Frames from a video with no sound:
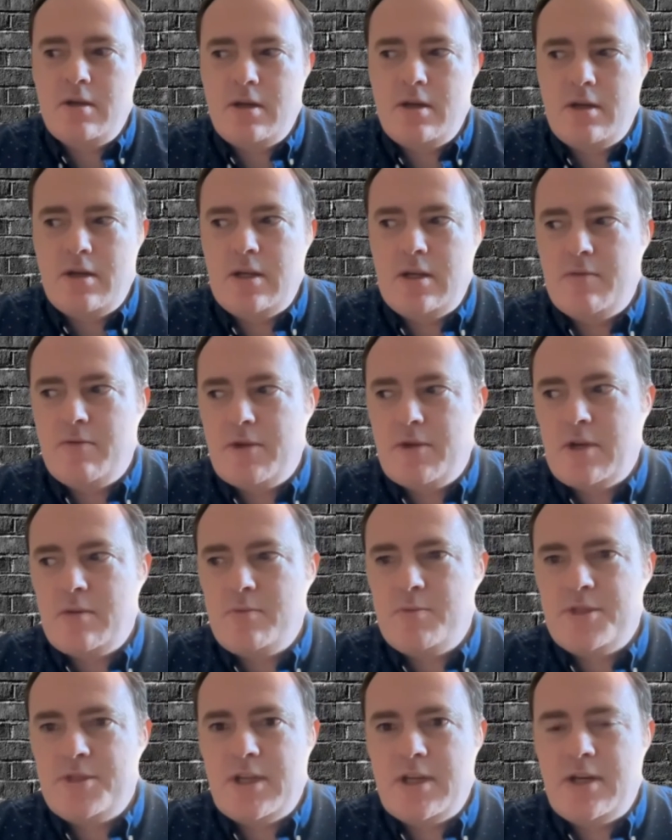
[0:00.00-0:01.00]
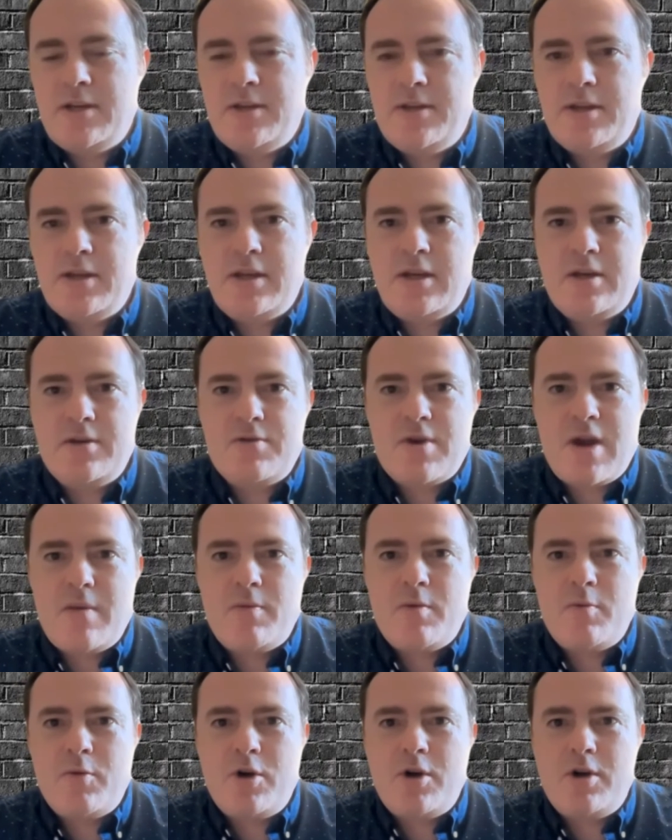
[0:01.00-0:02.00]
it never comes to anything and I drop
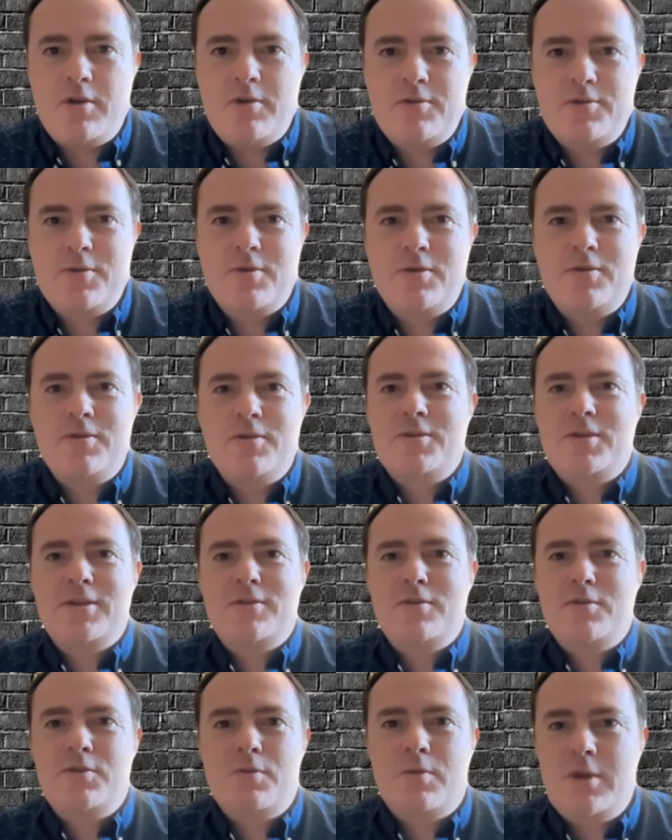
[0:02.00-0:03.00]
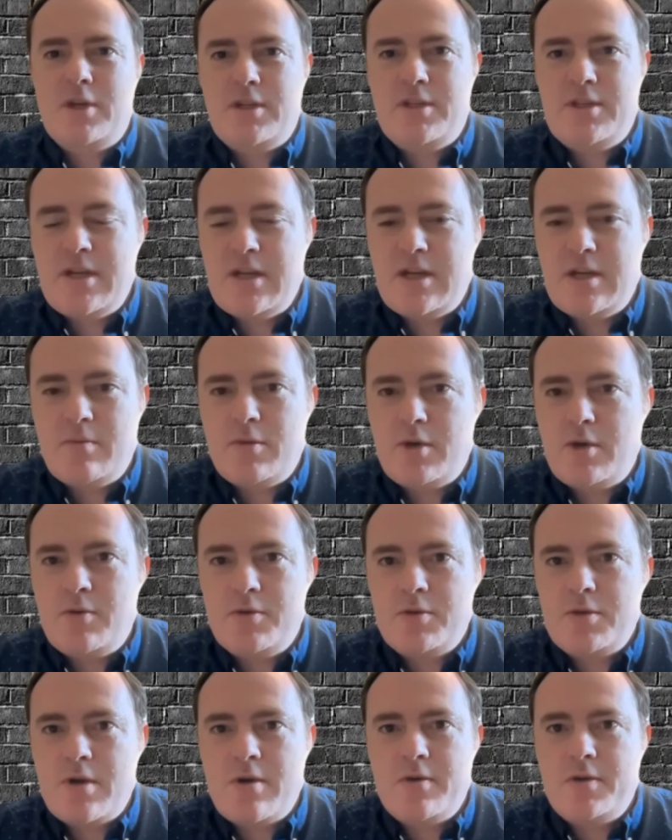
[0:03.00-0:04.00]
them all. So it looks like there's 20 taken, but it
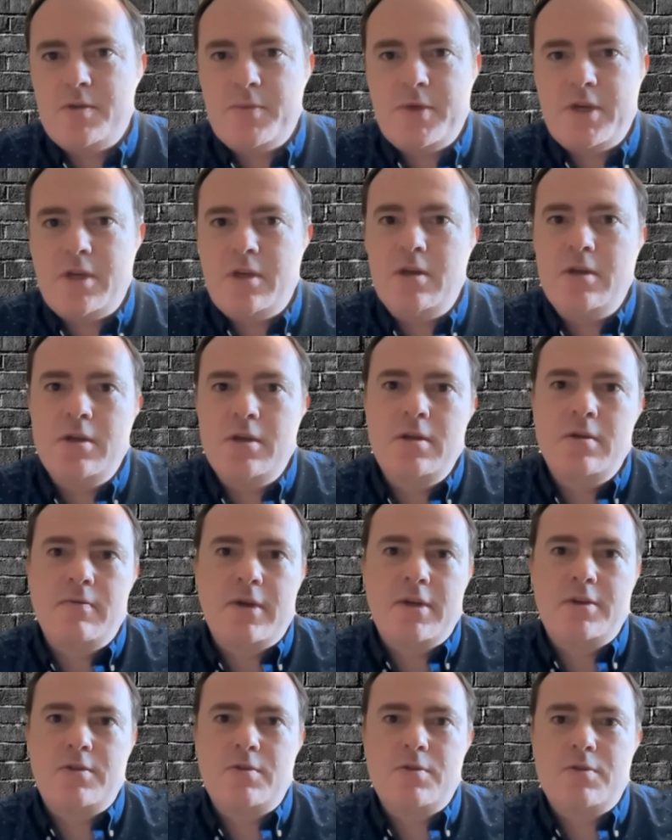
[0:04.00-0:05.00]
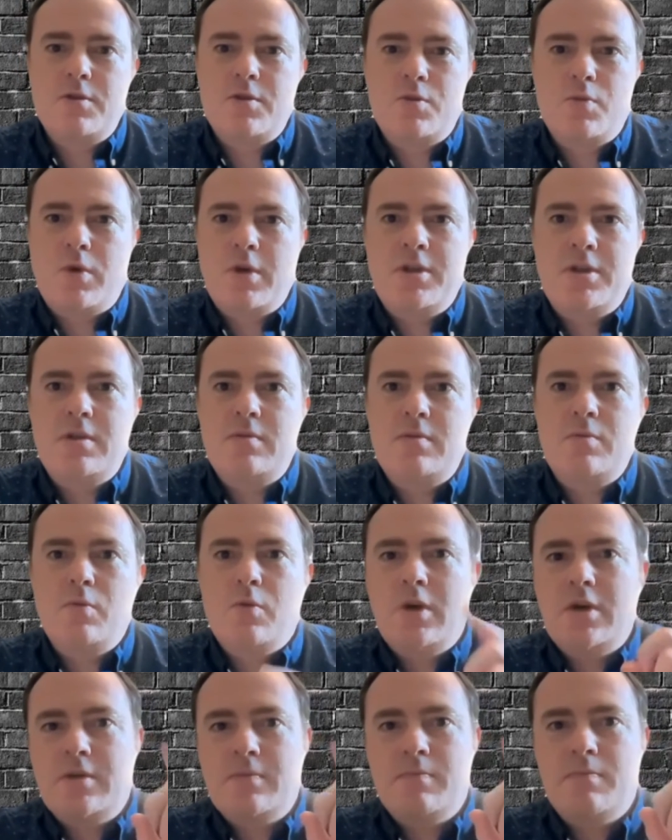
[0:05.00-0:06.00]
was always me, right? So it's just
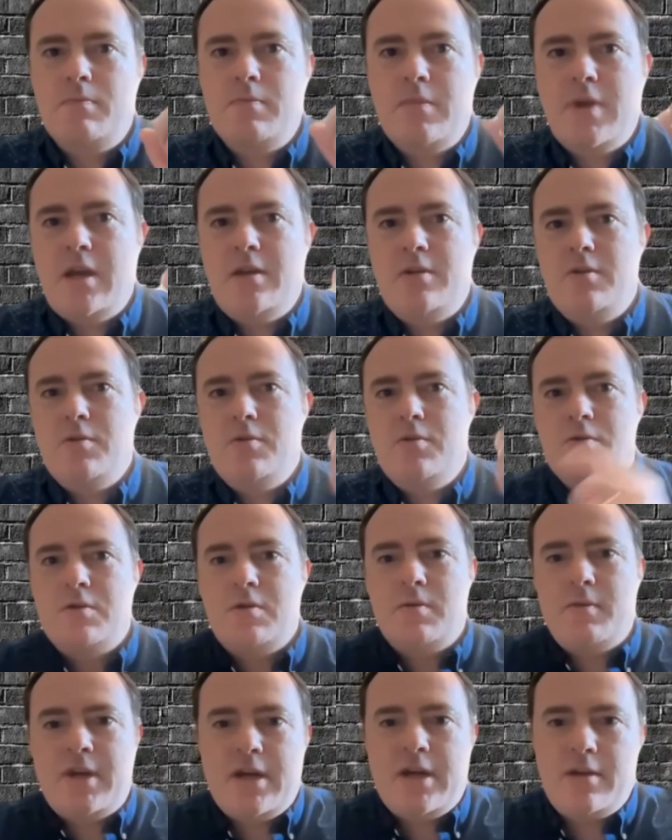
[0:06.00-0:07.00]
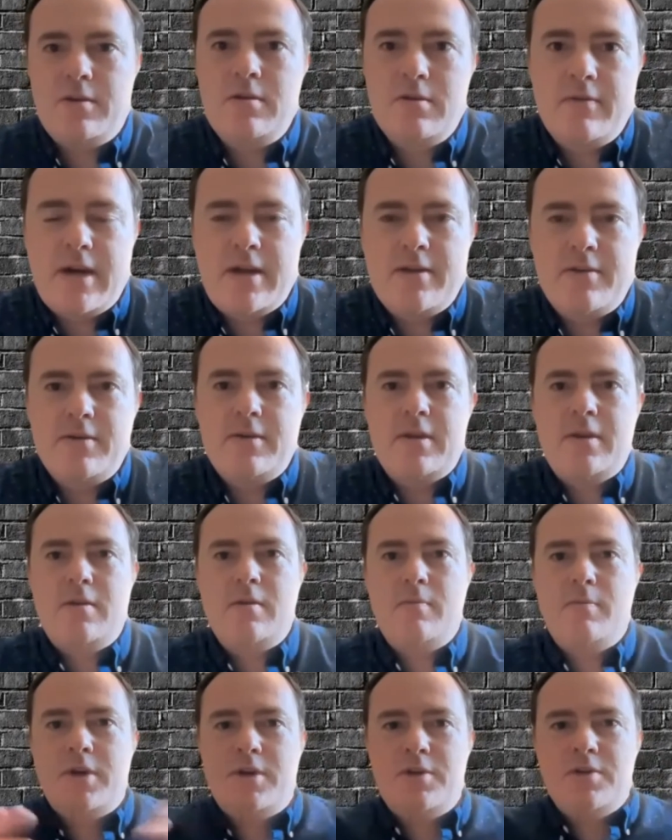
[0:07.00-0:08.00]
one end user demand rather than
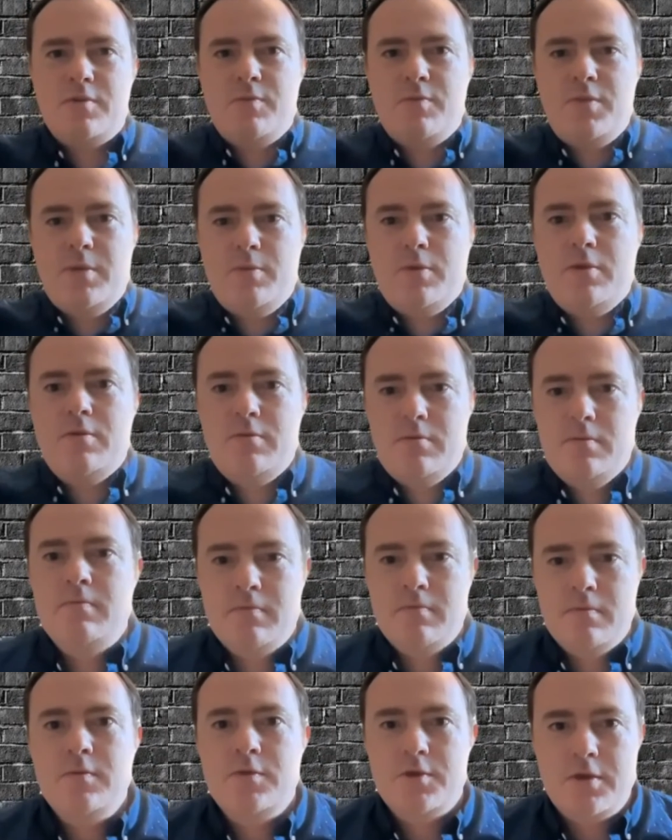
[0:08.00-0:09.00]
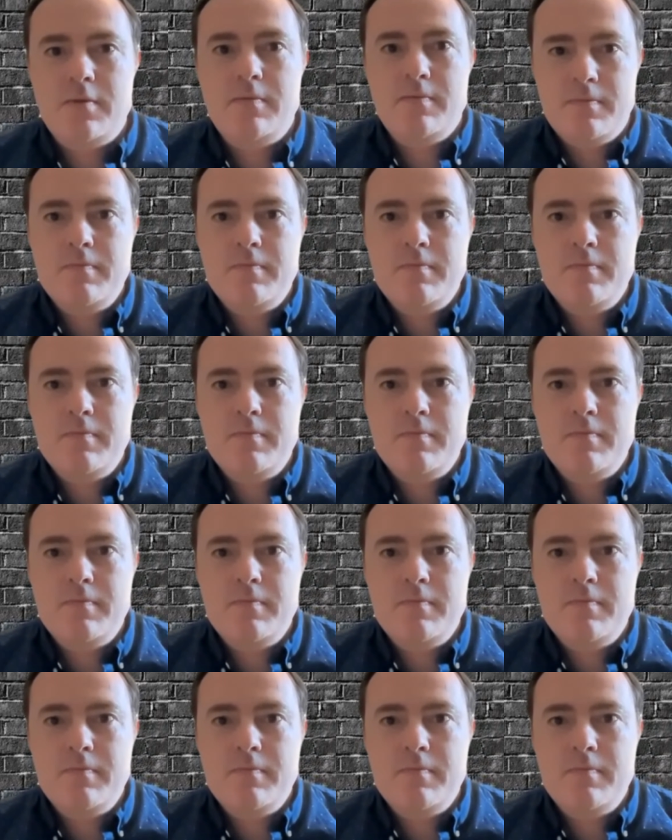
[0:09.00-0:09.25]
a bunch of people. So